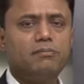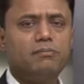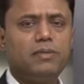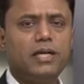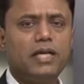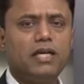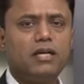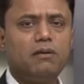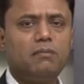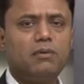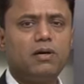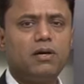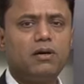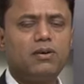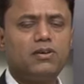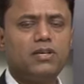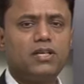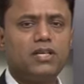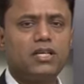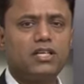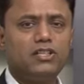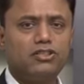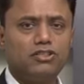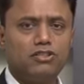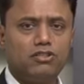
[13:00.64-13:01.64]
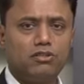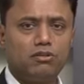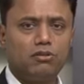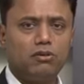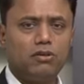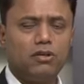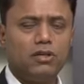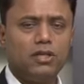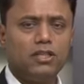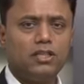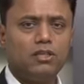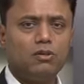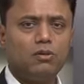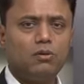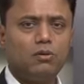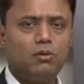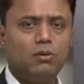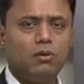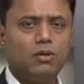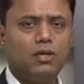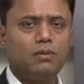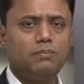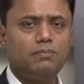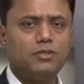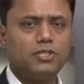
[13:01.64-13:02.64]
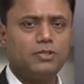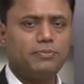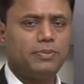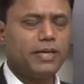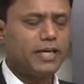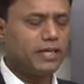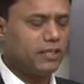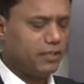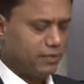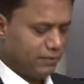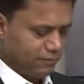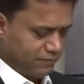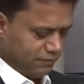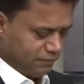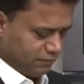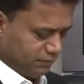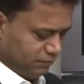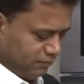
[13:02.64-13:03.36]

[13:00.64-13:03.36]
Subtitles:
bring about control in the overall perspective.